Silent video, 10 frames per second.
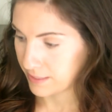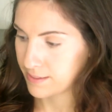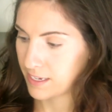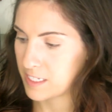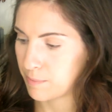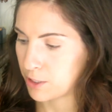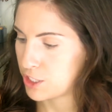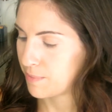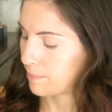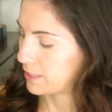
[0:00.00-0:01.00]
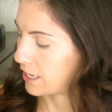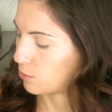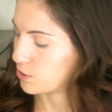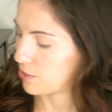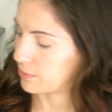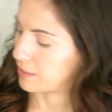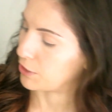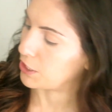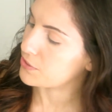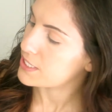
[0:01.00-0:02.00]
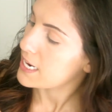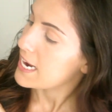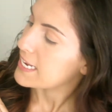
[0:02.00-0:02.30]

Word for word: it's got a sponge tip applicator, which I will never use.